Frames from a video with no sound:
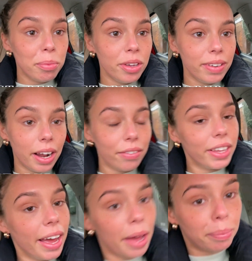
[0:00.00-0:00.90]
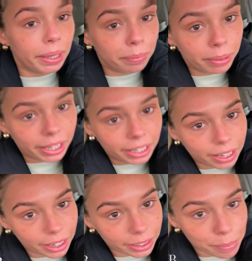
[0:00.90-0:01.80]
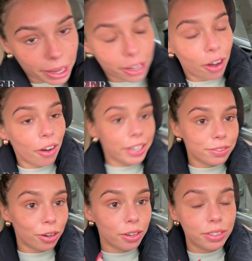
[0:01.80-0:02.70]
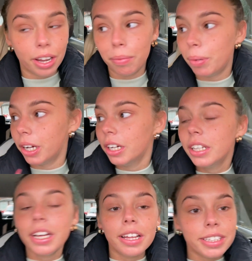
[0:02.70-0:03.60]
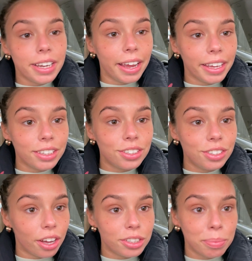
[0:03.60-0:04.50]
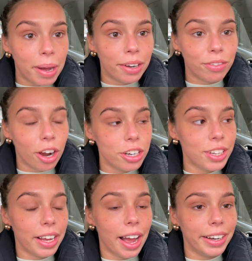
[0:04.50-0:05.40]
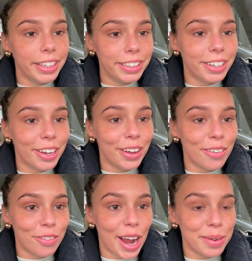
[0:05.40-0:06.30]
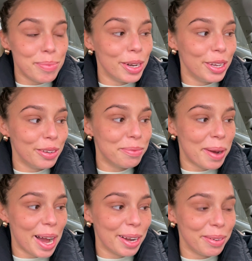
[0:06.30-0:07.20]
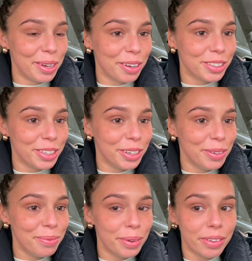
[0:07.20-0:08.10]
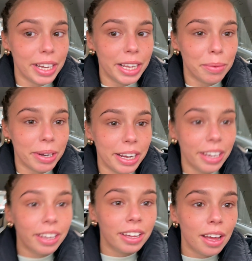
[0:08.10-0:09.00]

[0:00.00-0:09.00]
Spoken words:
We're moving out of the Airbnb. Like my car is full of stuff, but today is such a mad rush. Like I need a red balloon for my Halloween costume with helium in it.